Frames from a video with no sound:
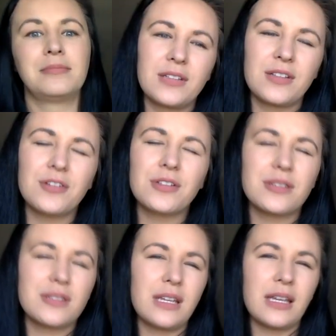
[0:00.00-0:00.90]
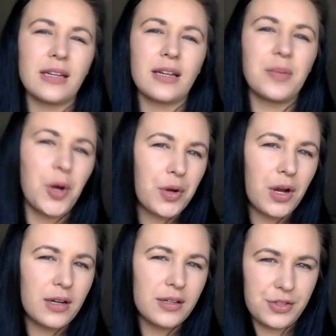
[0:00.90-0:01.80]
So there's a scene in
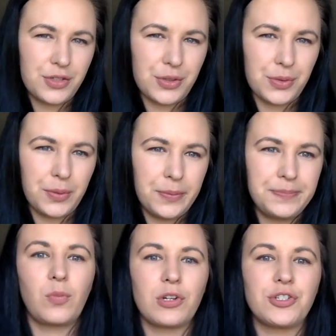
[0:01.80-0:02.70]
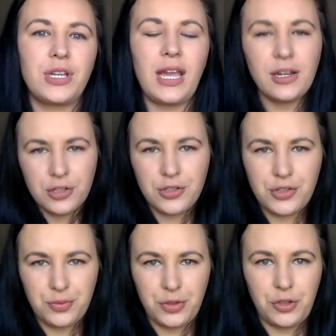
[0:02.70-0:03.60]
Pocahontas 2 where she enters
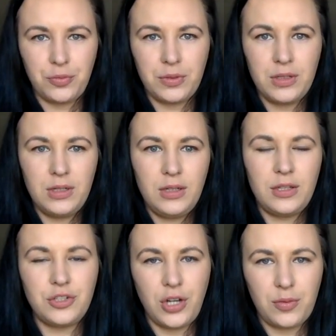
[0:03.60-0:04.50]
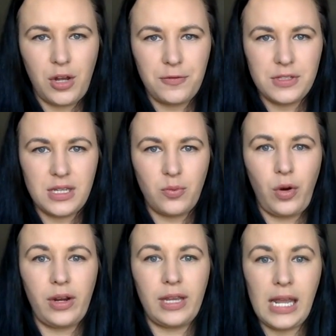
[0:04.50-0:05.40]
the room that John Rolfe is in
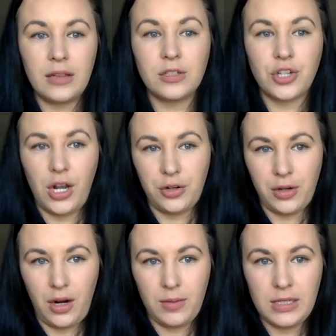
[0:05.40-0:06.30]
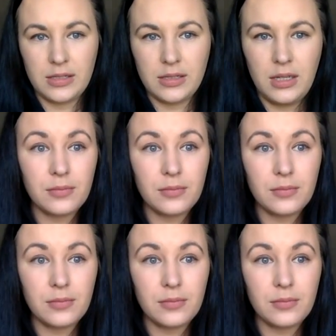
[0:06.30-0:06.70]
wearing English undergarments,